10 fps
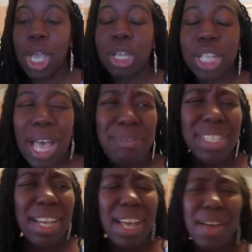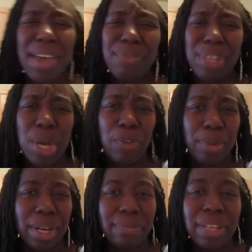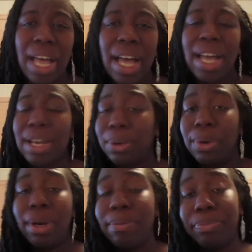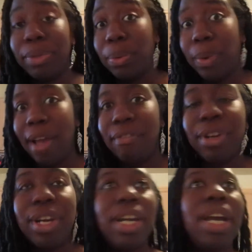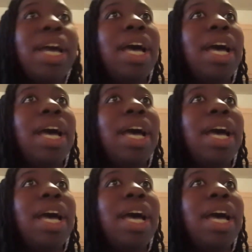So, I was like, oh, I don't really know if I'm going to vlog or whatever.